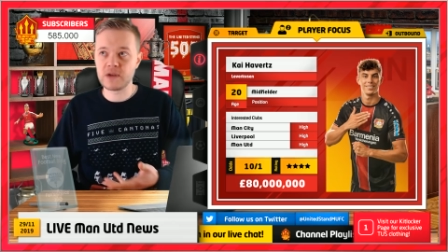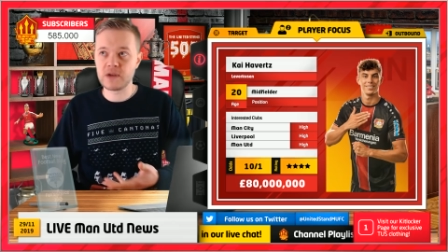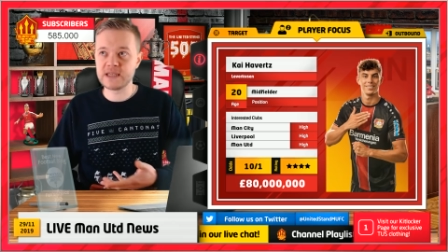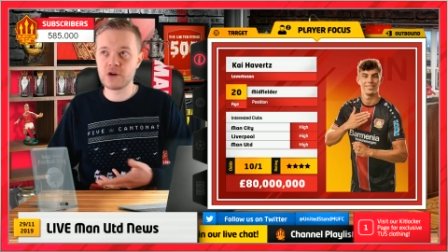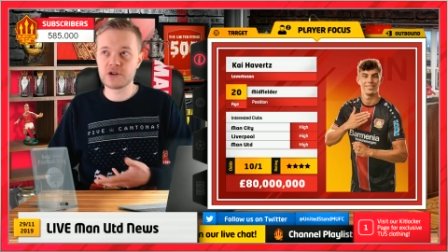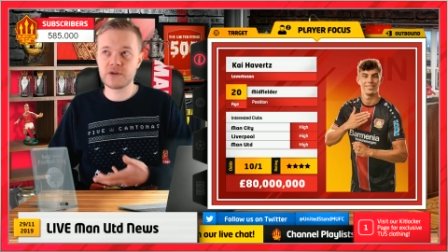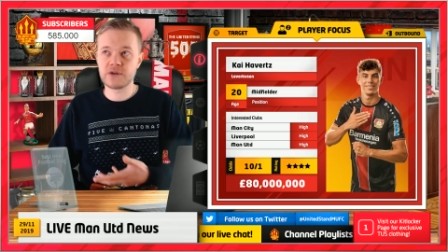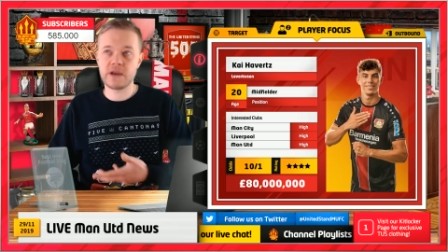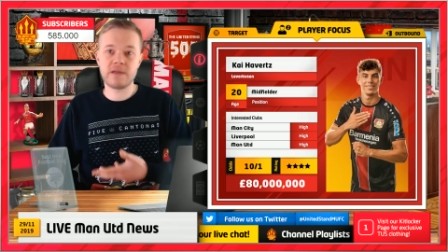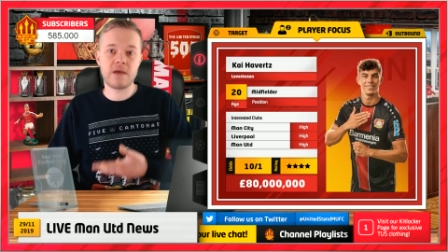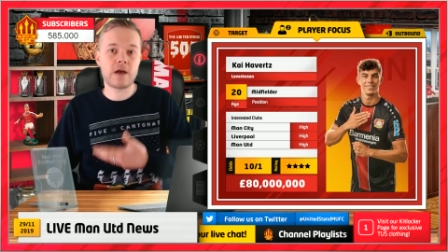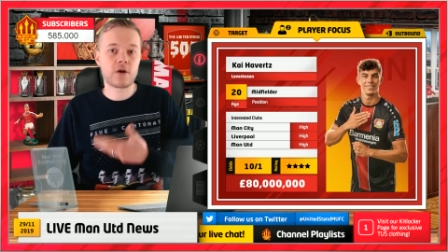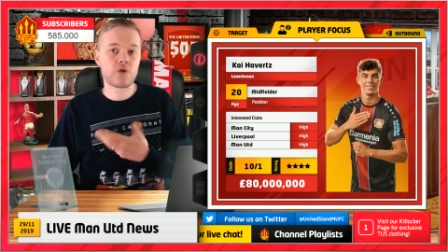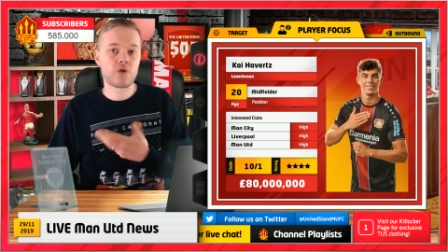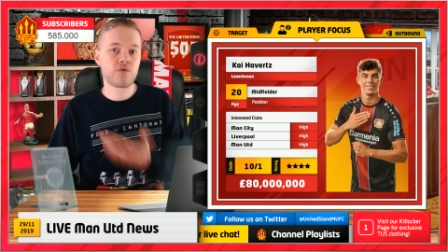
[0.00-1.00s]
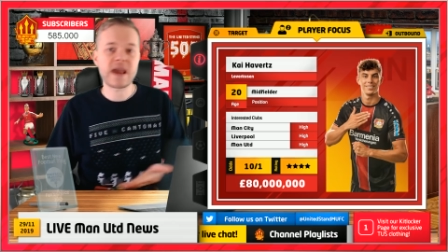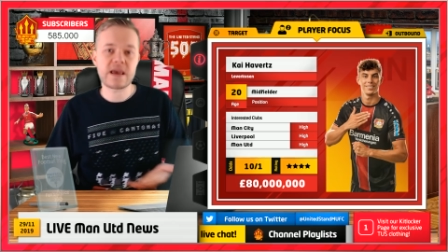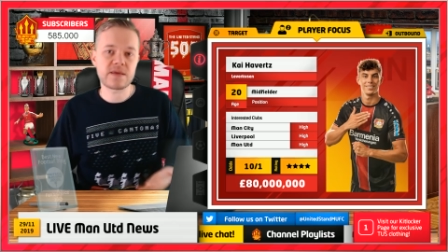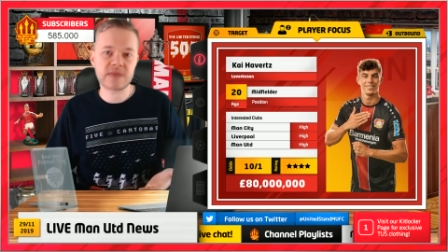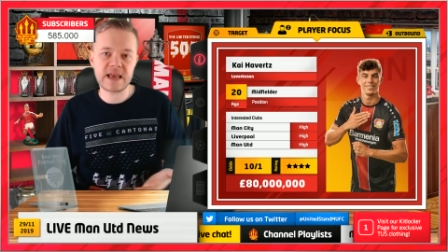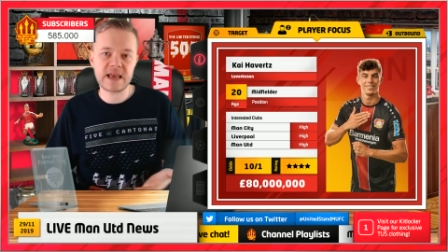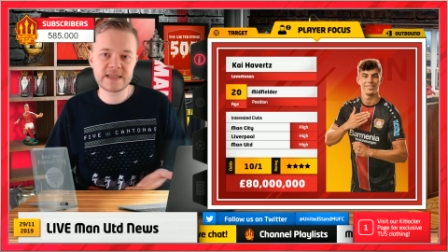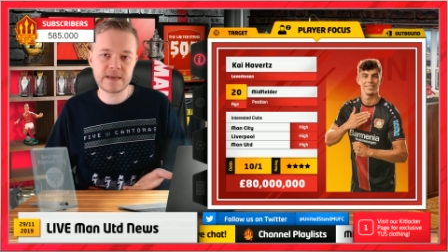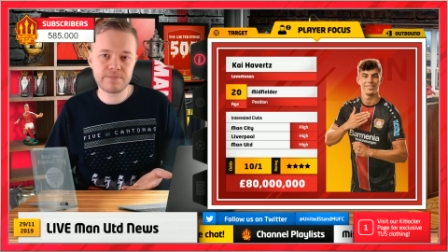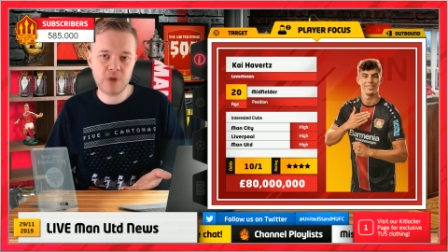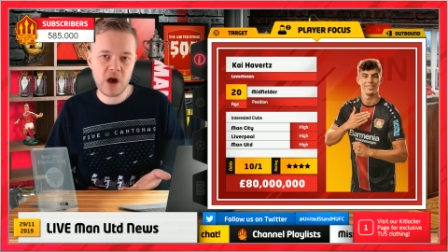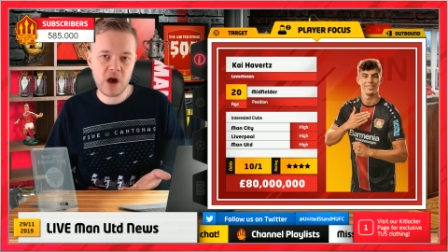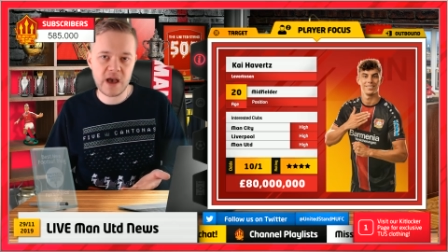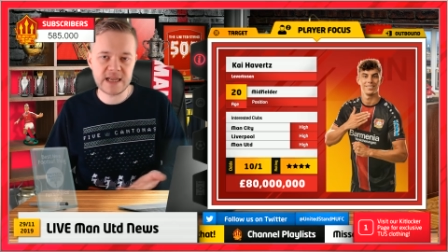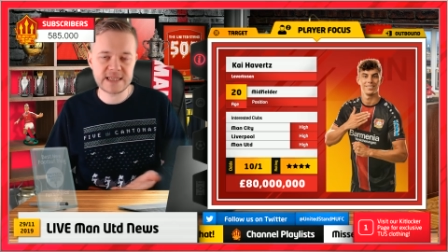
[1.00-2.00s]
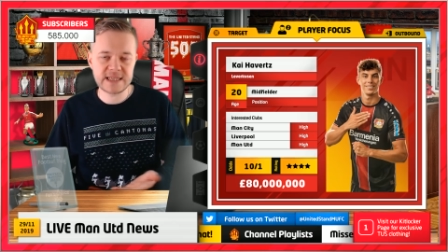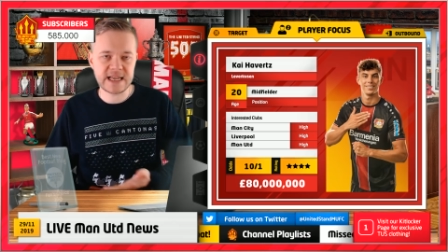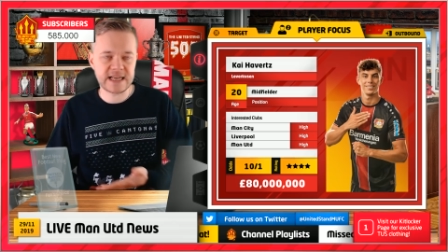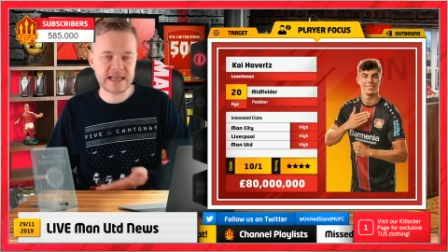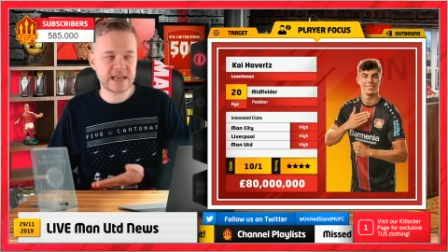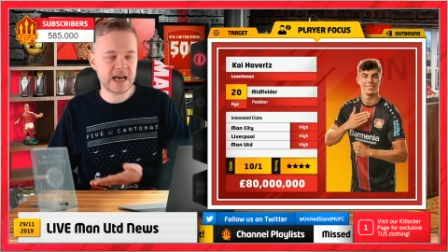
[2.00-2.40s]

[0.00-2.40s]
He's not doing great things at Bayern, isn't he?